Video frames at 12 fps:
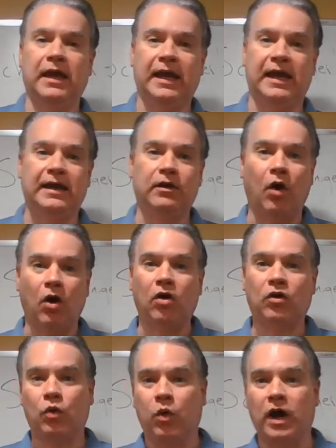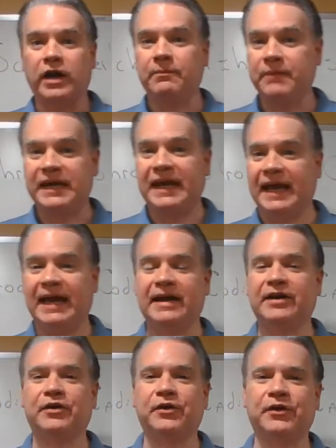And all quantum
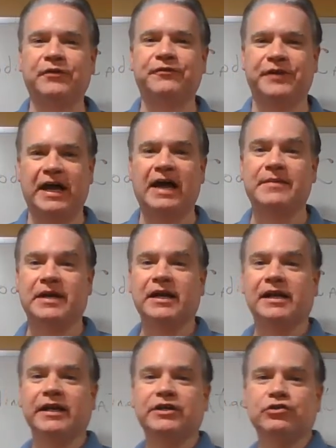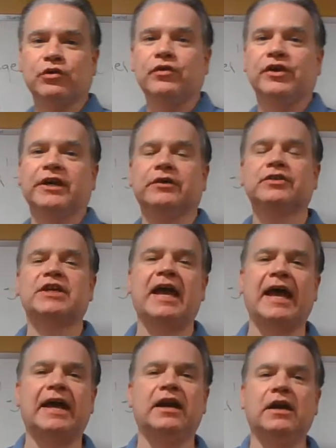mechanical phenomenon, like Schrodinger's
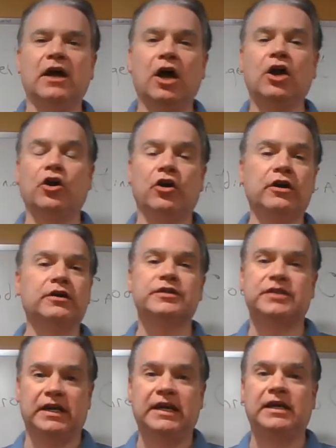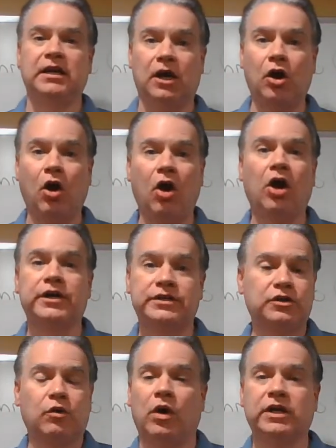cat, occurs in a
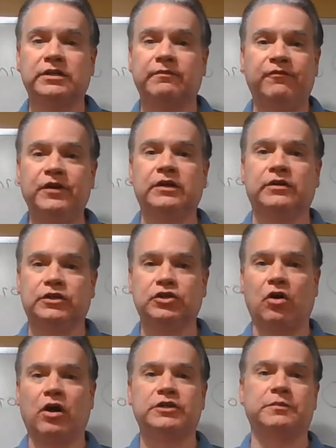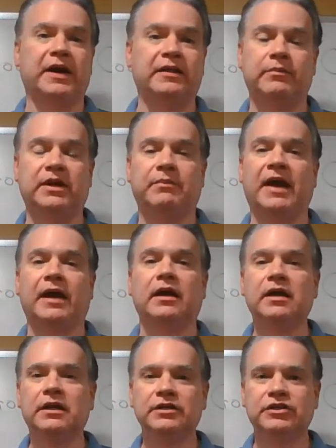caused quantum field. It's caused by the Big Bang.
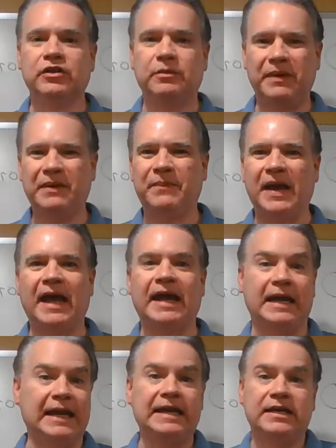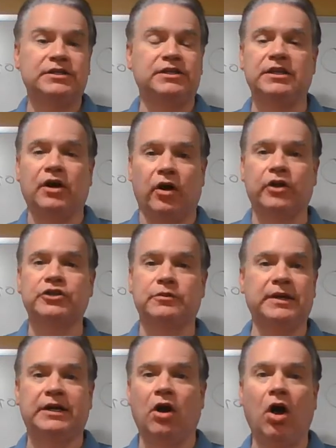So the Big Bang is the
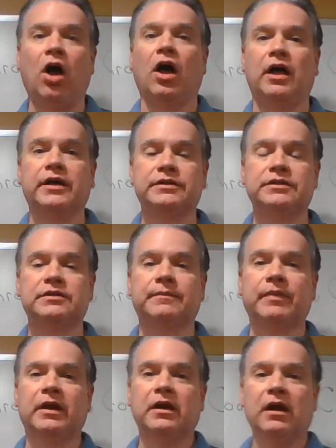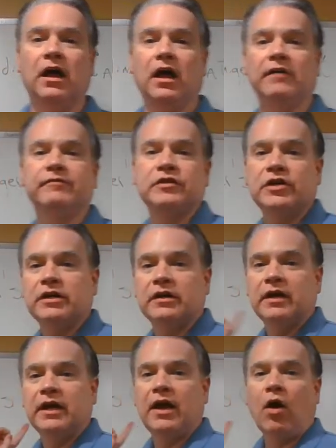ultimate cause of
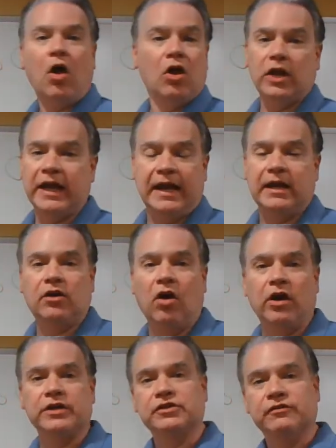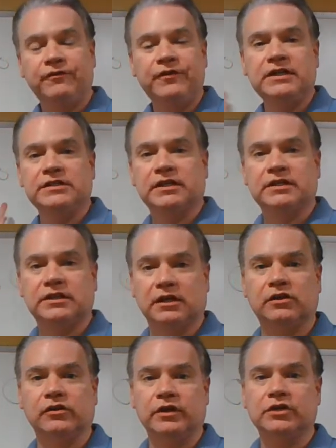all acausal physics,
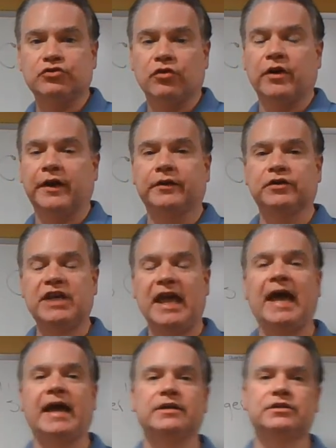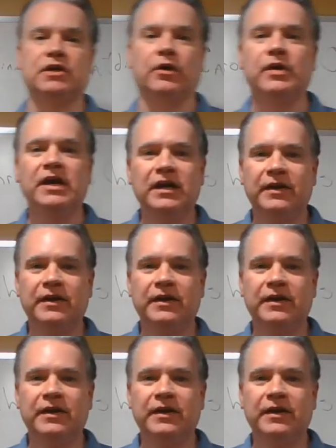including Schrodinger's cat. So